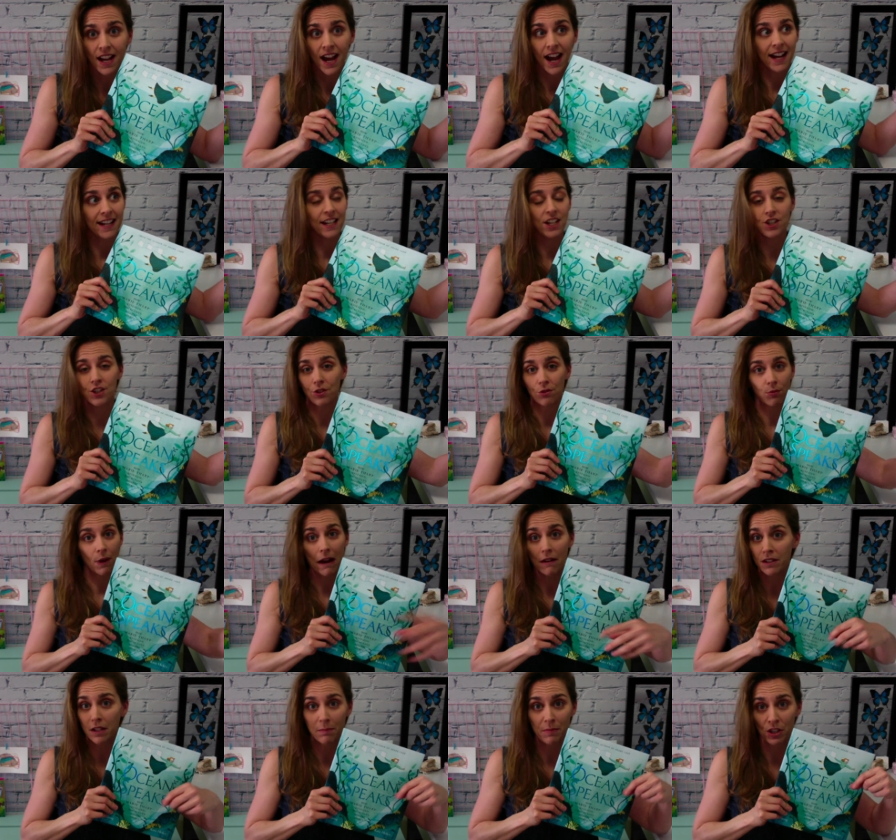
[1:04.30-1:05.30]
I need you to
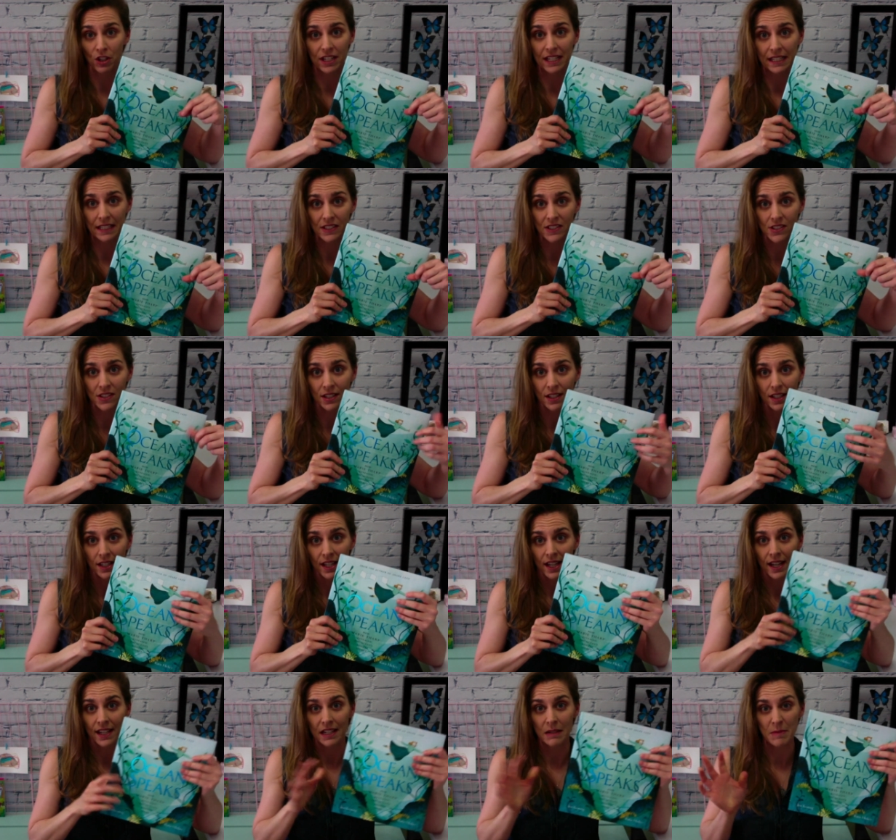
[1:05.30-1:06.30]
round up your kids.
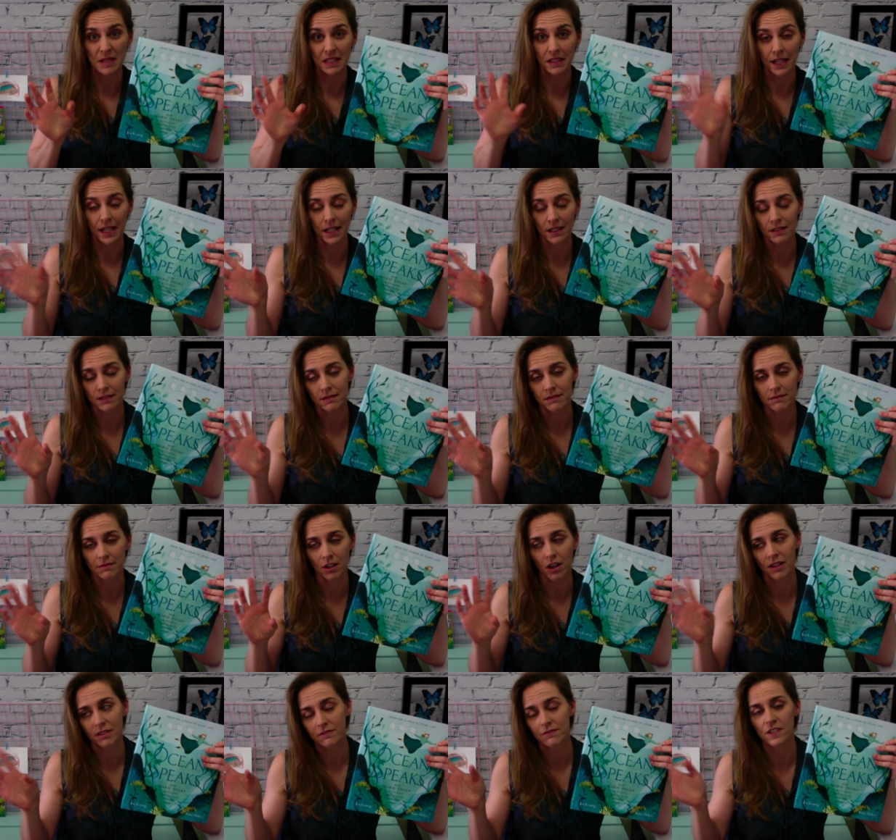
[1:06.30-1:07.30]
And I mean, like,
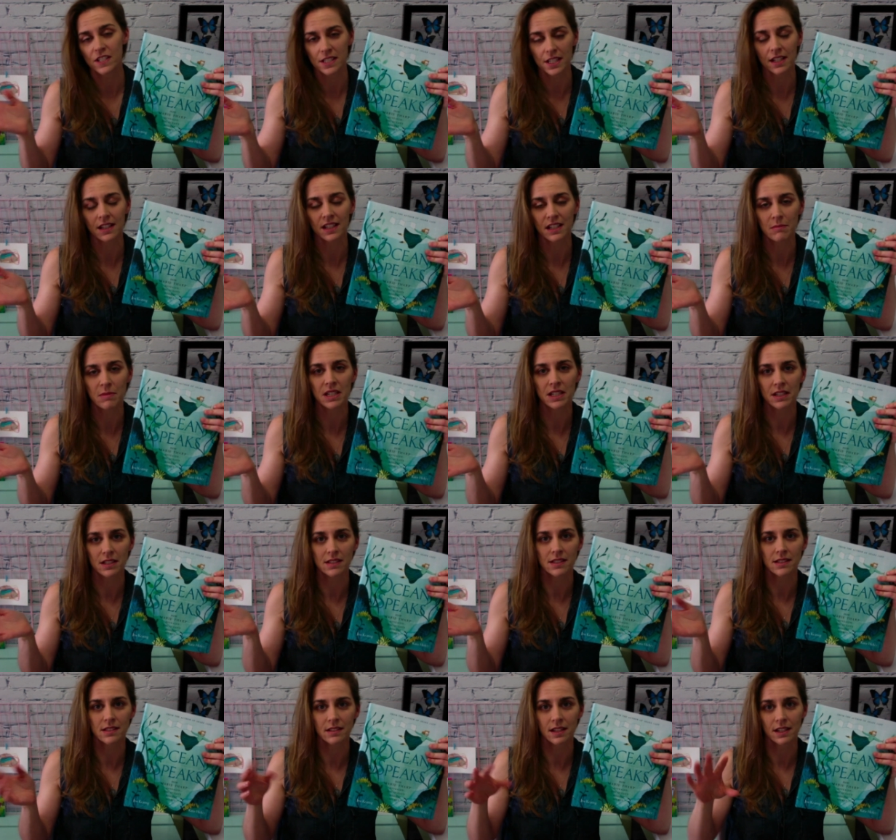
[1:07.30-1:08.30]
not physically
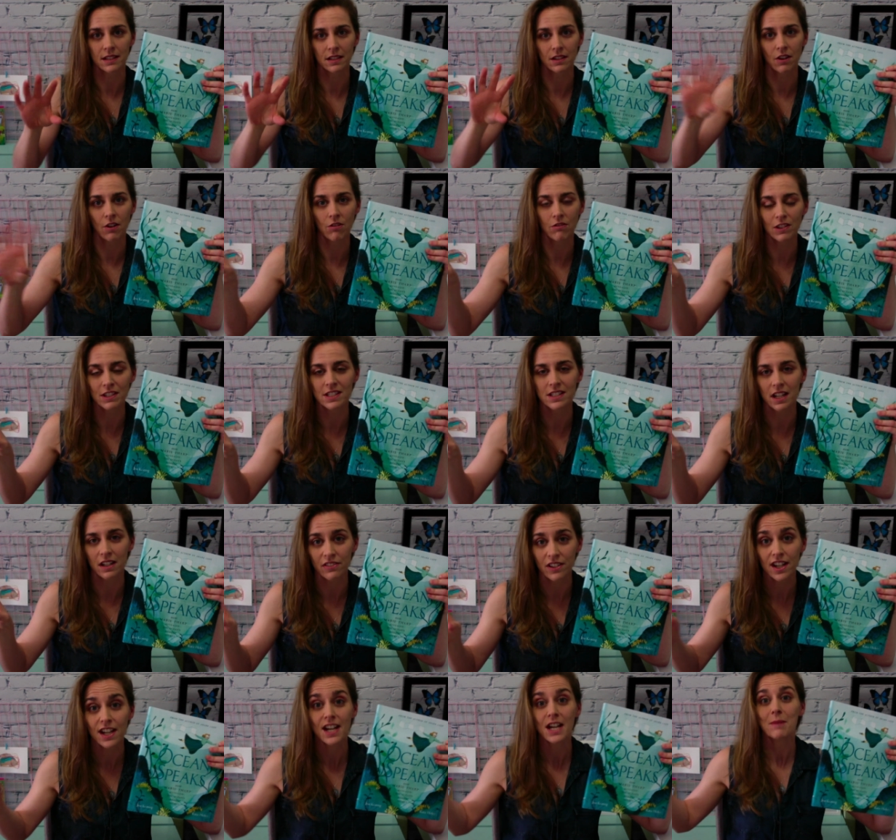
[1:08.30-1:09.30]
because, like, the COVID stuff,
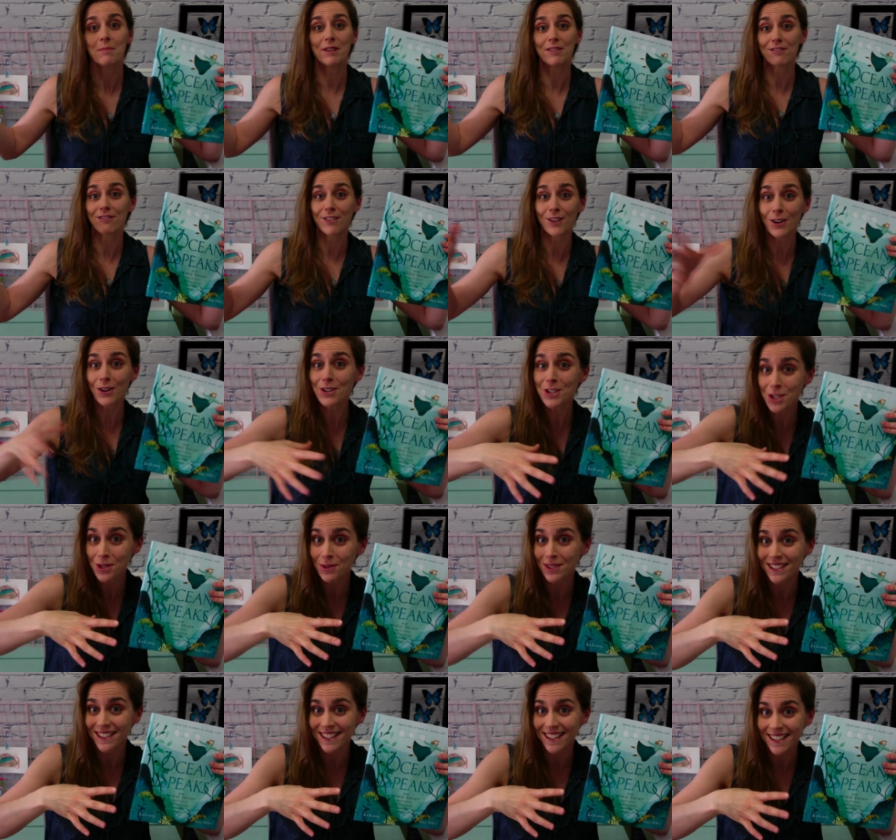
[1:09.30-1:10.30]
but
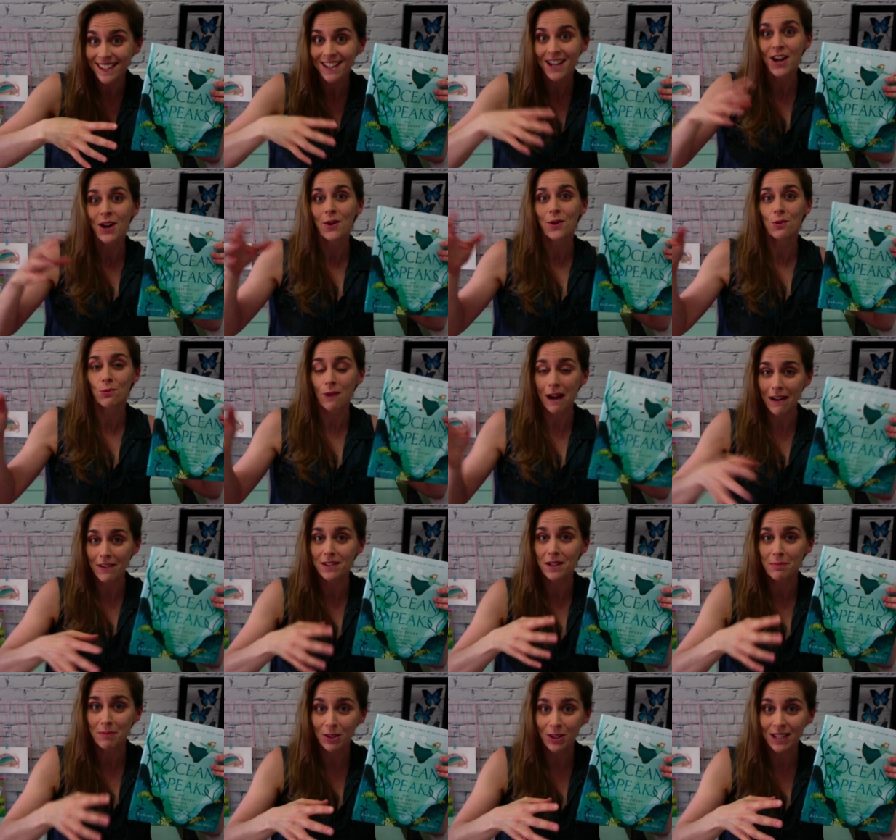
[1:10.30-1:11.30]
virtually round
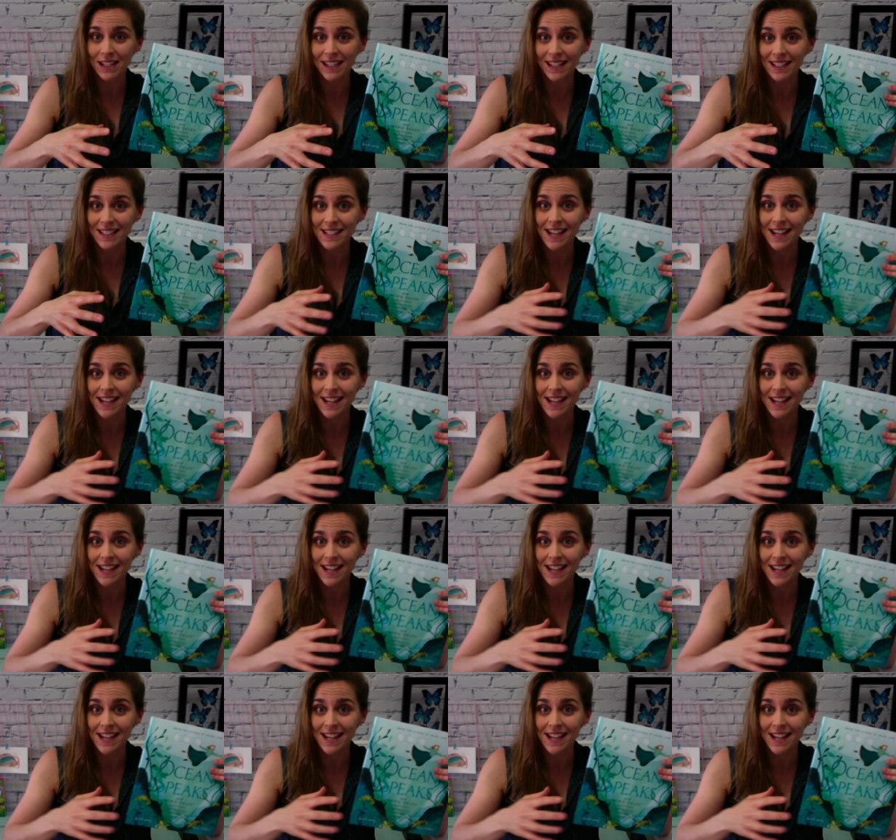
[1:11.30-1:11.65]
up your kids.